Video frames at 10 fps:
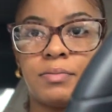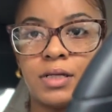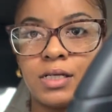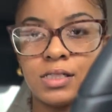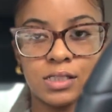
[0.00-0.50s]

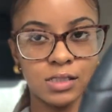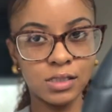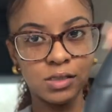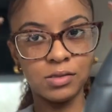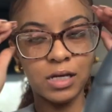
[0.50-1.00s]
Please
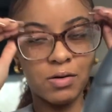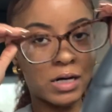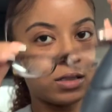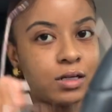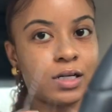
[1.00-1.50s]
excuse how I
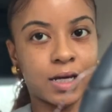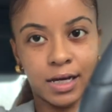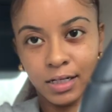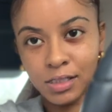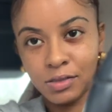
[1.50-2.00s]
look
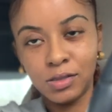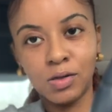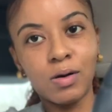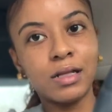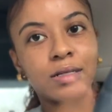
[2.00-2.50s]
and excuse the
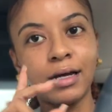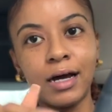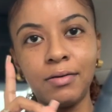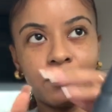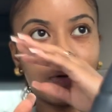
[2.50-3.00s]
quality.
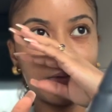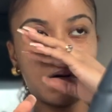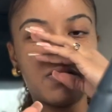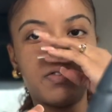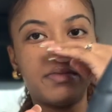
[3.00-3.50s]
I'm filming
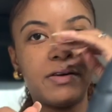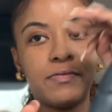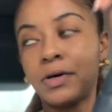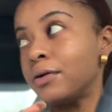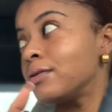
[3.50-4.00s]
off of my
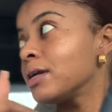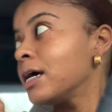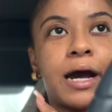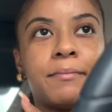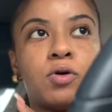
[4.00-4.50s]
phone.
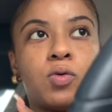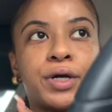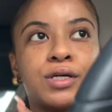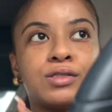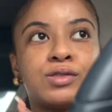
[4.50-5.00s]
I'm
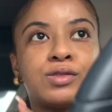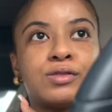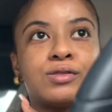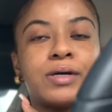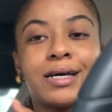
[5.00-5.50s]
going
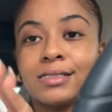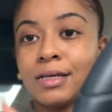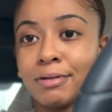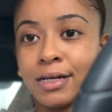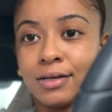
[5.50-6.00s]
to head to get
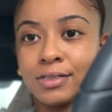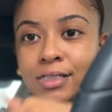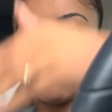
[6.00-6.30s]
my nails done